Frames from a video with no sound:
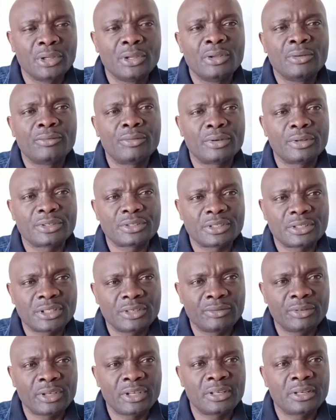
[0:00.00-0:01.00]
For your
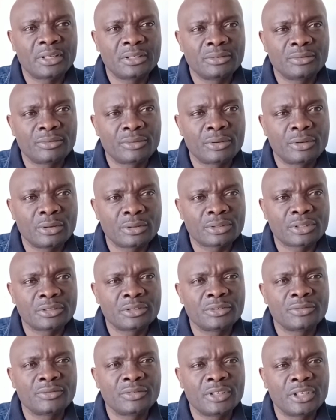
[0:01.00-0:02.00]
certificate that you've got and
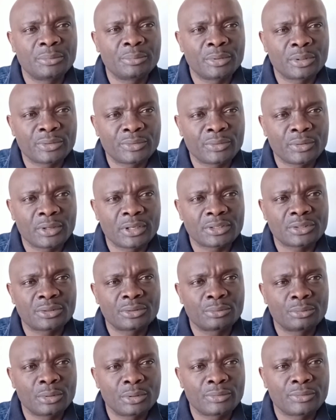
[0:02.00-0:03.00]
you've labored for has to
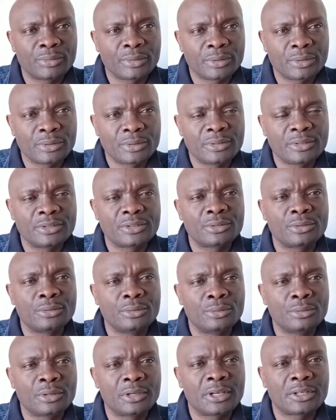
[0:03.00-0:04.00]
work for you, you need to
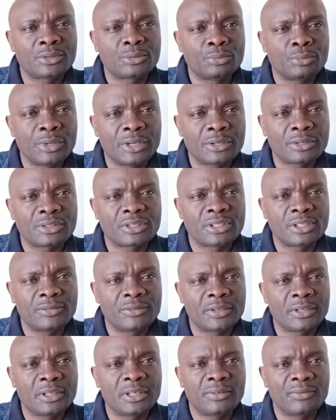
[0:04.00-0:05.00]
look at where your
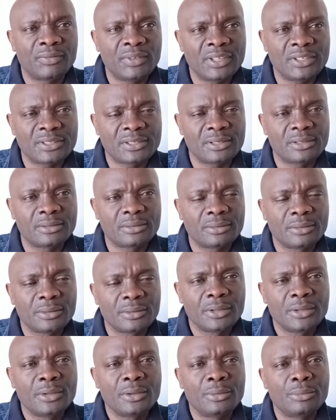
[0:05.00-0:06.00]
certificate fits in,
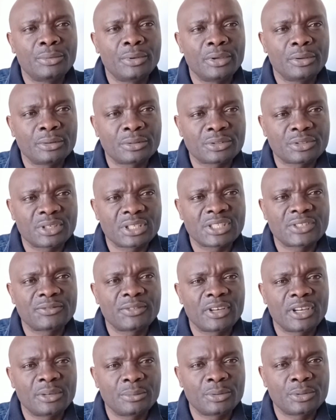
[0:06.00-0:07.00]
where your
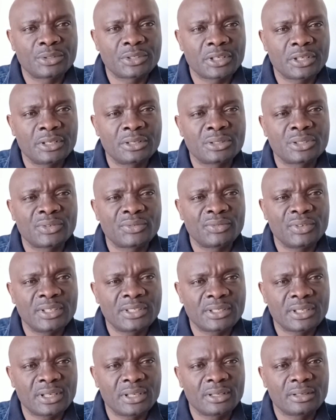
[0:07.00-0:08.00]
transferable skills fit
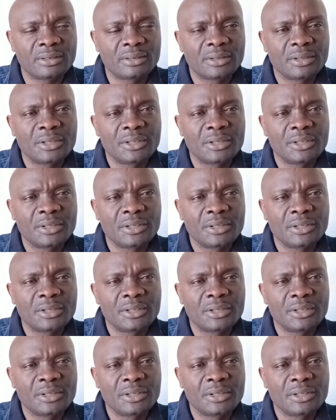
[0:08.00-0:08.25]
in.